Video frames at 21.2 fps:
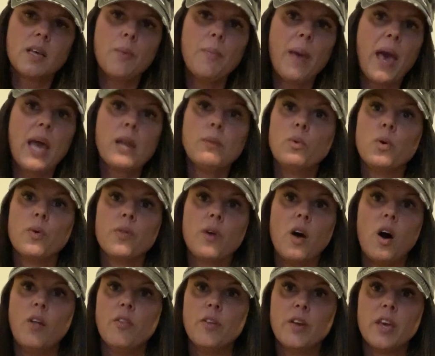compatible with
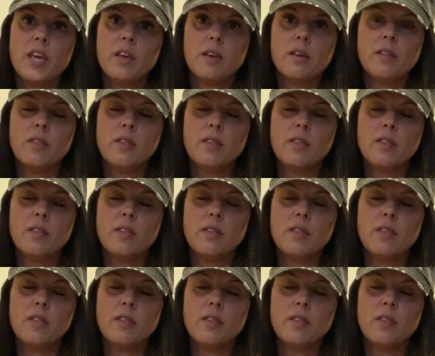all the